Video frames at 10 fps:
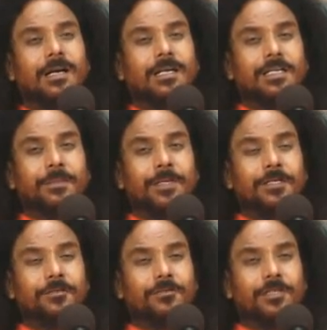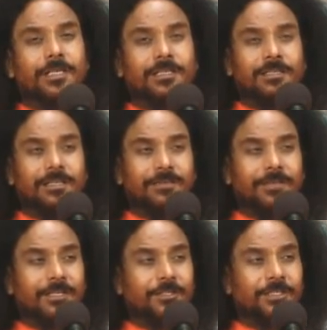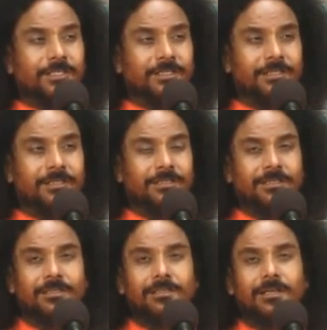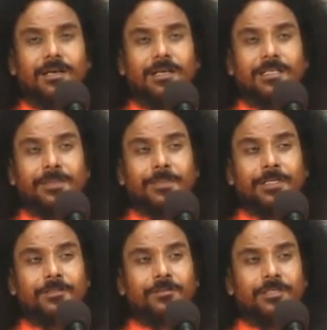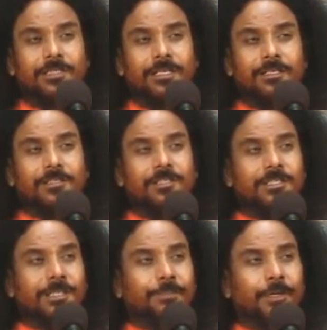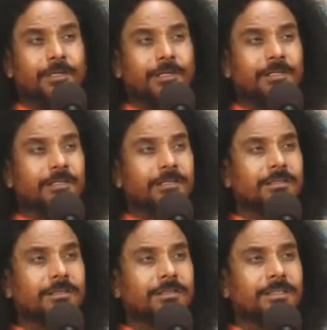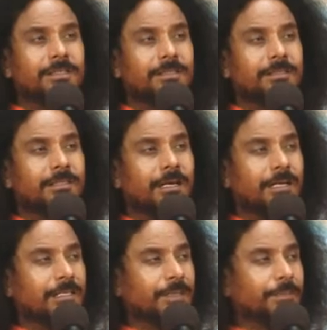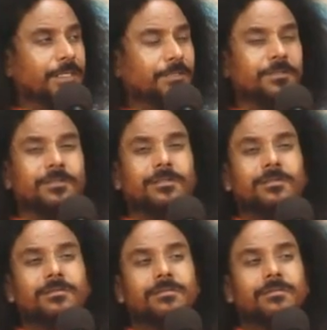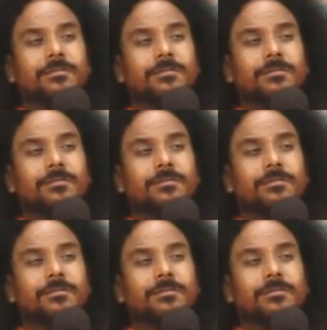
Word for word: ultimate truth death never exists, ultimate truth there exists immortality, ultimate truth